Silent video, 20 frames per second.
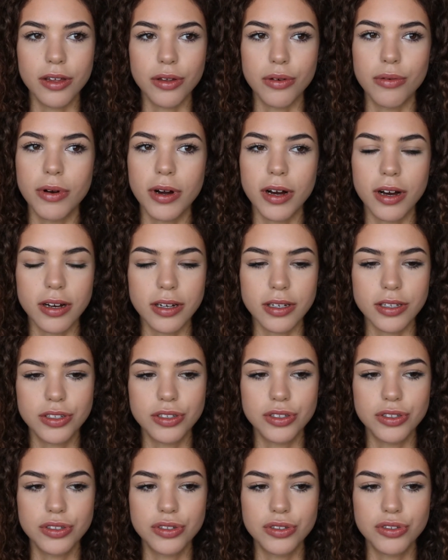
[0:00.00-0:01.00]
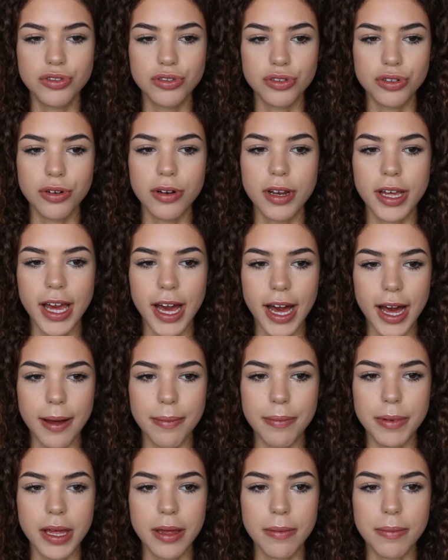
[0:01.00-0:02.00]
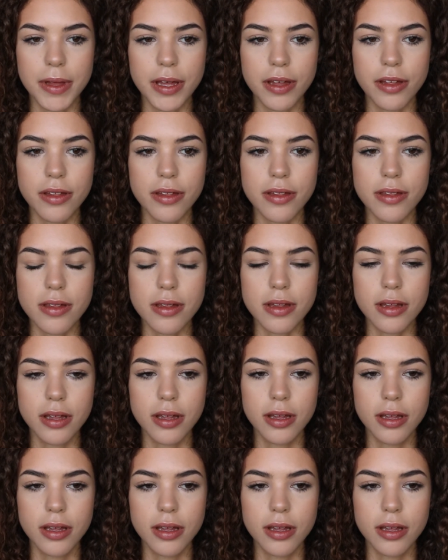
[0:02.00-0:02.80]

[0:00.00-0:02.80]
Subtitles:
You are truly happy because